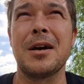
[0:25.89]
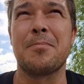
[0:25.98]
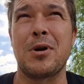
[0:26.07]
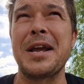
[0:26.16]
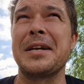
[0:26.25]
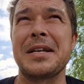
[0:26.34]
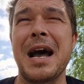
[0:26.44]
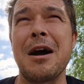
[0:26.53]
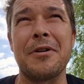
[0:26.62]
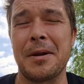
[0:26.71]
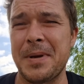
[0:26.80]

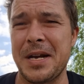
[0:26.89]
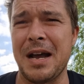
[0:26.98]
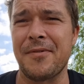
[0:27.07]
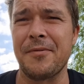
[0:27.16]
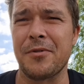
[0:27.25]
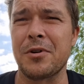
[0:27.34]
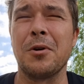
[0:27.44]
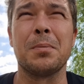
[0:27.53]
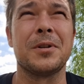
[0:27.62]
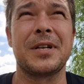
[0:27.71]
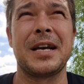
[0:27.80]
breakdown I'd been having for a
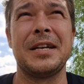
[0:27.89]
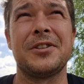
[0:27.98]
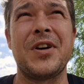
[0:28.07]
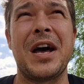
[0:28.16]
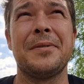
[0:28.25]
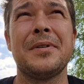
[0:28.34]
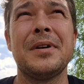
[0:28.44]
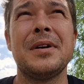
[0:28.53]
couple of days then.